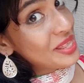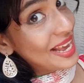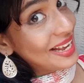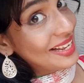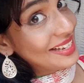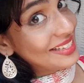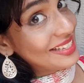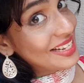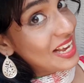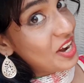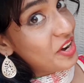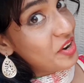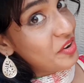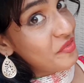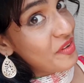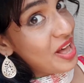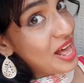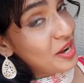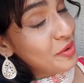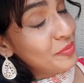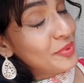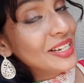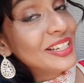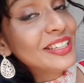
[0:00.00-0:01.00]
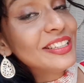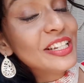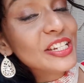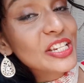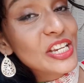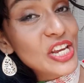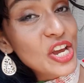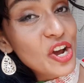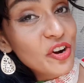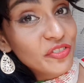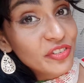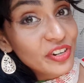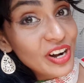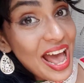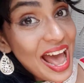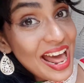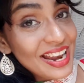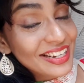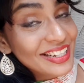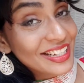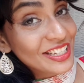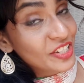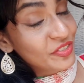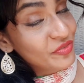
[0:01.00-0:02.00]
seconds are available in the D over
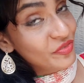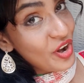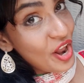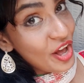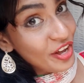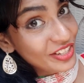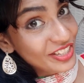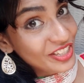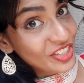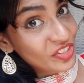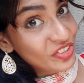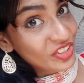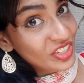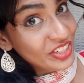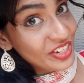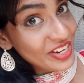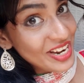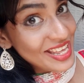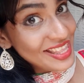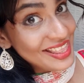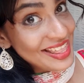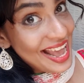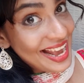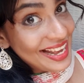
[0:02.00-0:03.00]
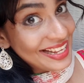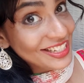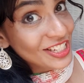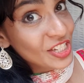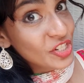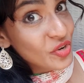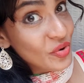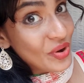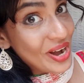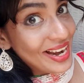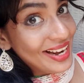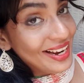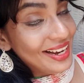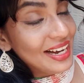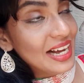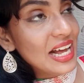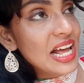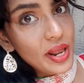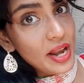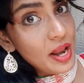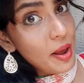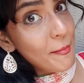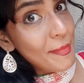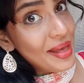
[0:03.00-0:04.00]
analyst blog's 30 seconds trailer.
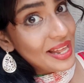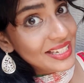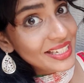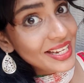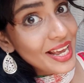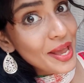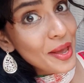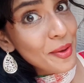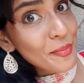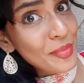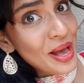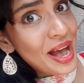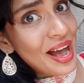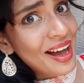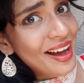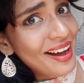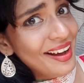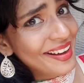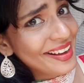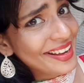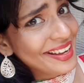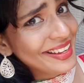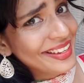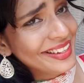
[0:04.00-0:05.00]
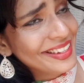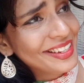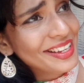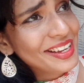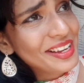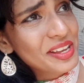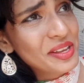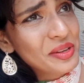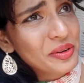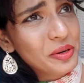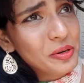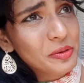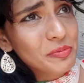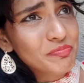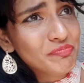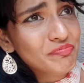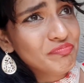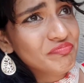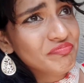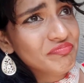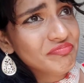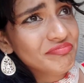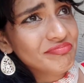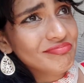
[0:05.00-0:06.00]
When I met him, I, you know,
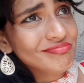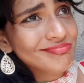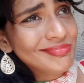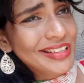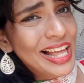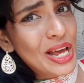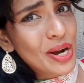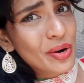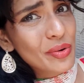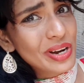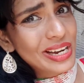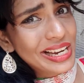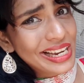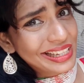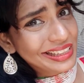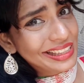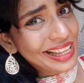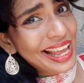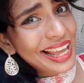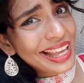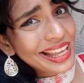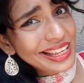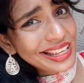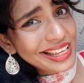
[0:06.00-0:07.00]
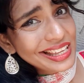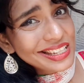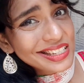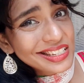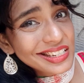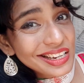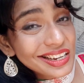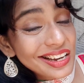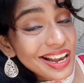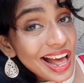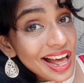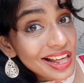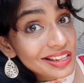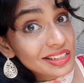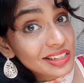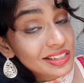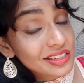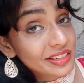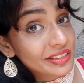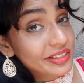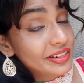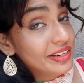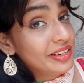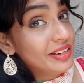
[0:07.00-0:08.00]
really think he still has a
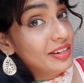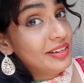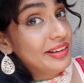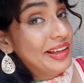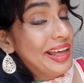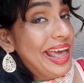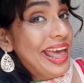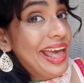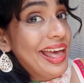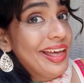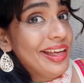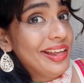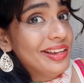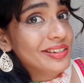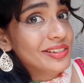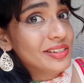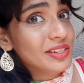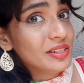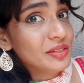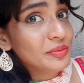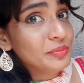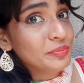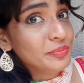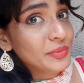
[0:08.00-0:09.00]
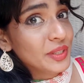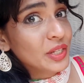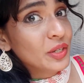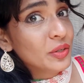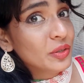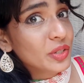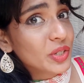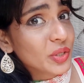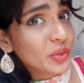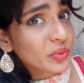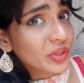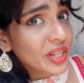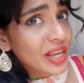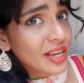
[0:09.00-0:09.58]
career and could do